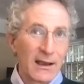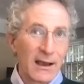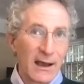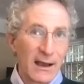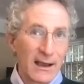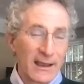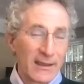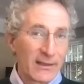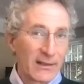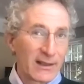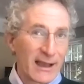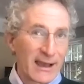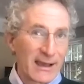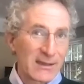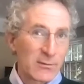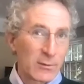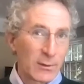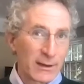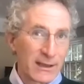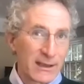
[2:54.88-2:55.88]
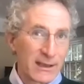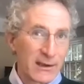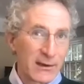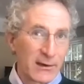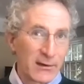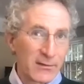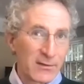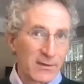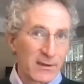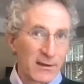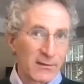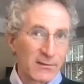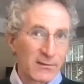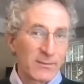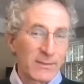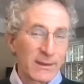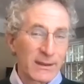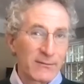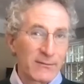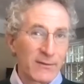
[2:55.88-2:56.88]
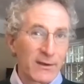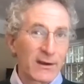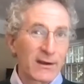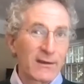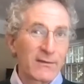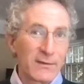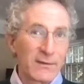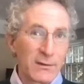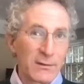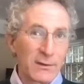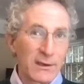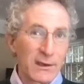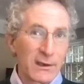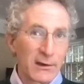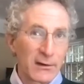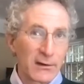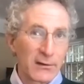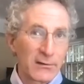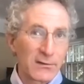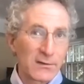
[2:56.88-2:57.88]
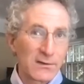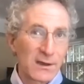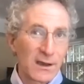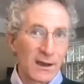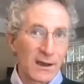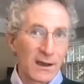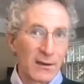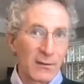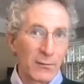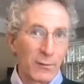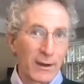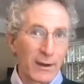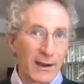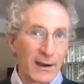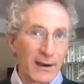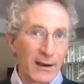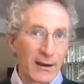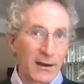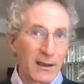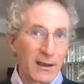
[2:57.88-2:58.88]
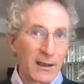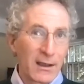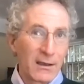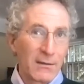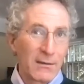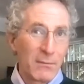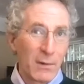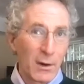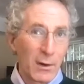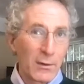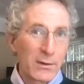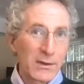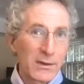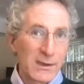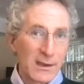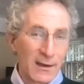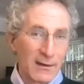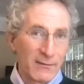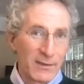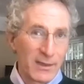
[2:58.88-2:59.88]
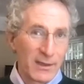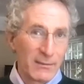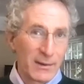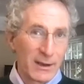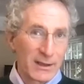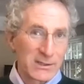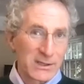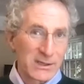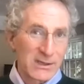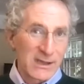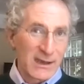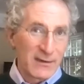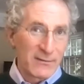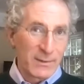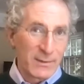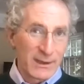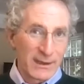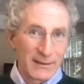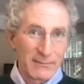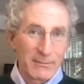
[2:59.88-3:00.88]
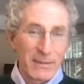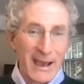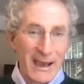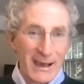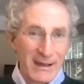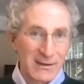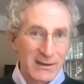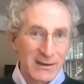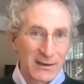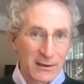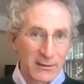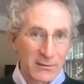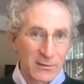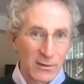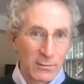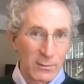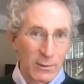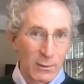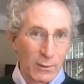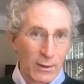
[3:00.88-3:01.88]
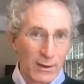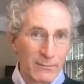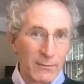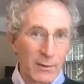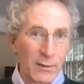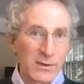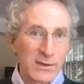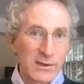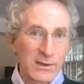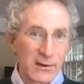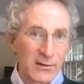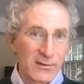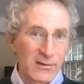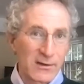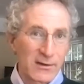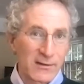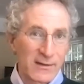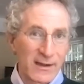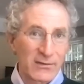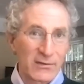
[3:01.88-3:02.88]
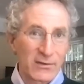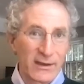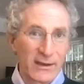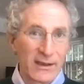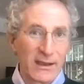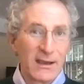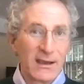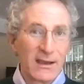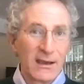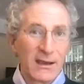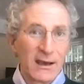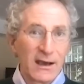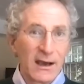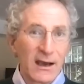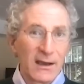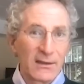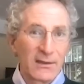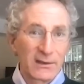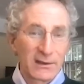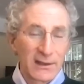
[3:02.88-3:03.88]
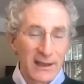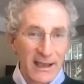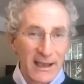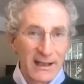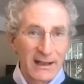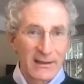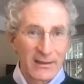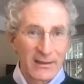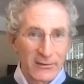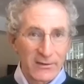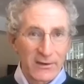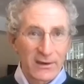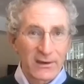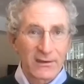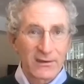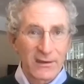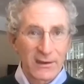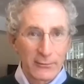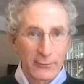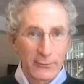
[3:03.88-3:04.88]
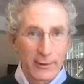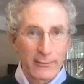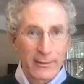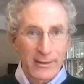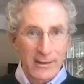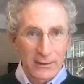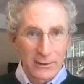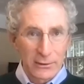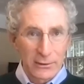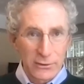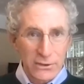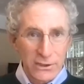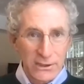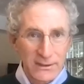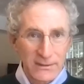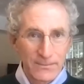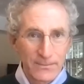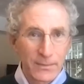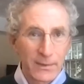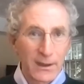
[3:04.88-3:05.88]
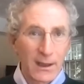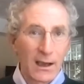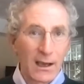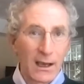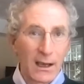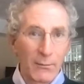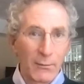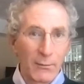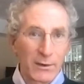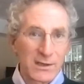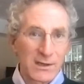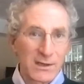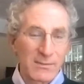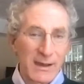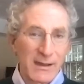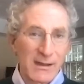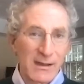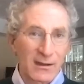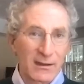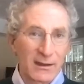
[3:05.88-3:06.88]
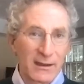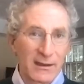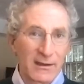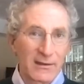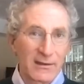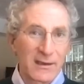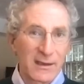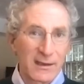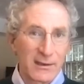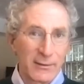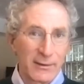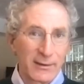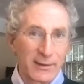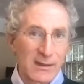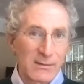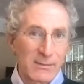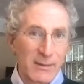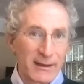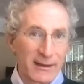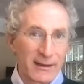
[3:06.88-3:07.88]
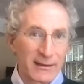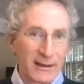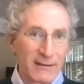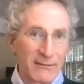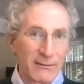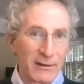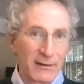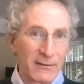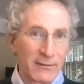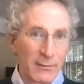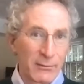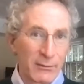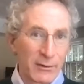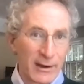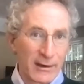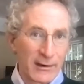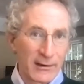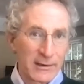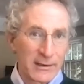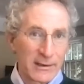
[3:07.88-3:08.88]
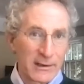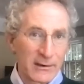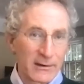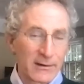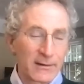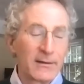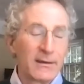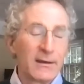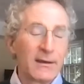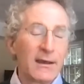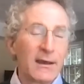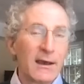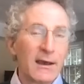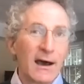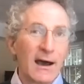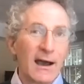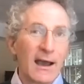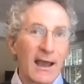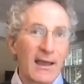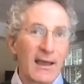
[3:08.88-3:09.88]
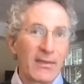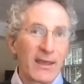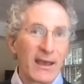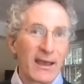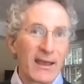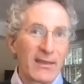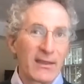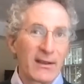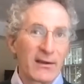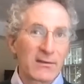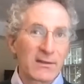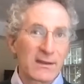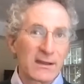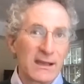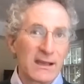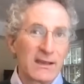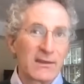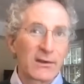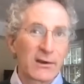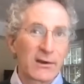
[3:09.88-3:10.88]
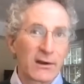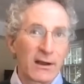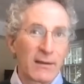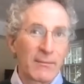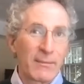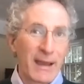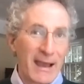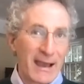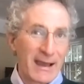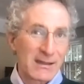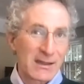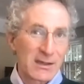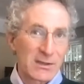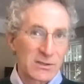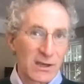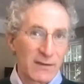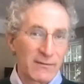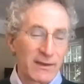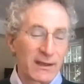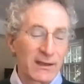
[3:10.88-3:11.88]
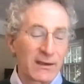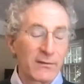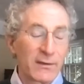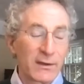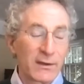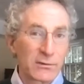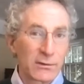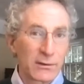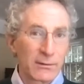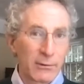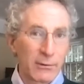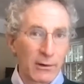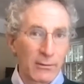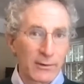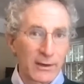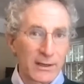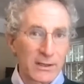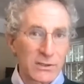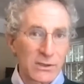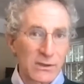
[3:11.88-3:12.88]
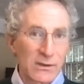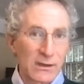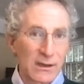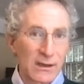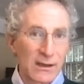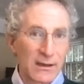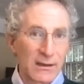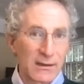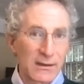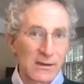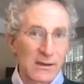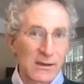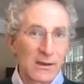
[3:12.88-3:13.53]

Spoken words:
in the last 20 years, there's been very few years where most of the budgets have been passed on October 1. Most years they're actually delayed, and continuing resolution, which is basically continuing the spending level of the prior year. And then there's either a passage of individual appropriations laws,